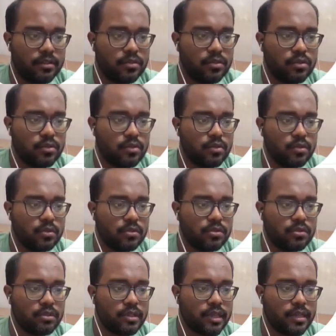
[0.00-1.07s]
So
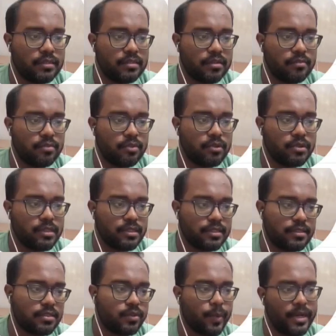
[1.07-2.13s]
say suppose
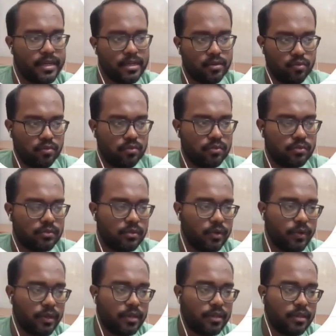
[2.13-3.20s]
it's 22.
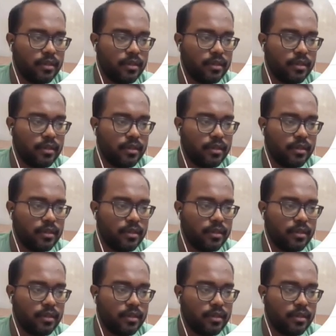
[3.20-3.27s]
Okay.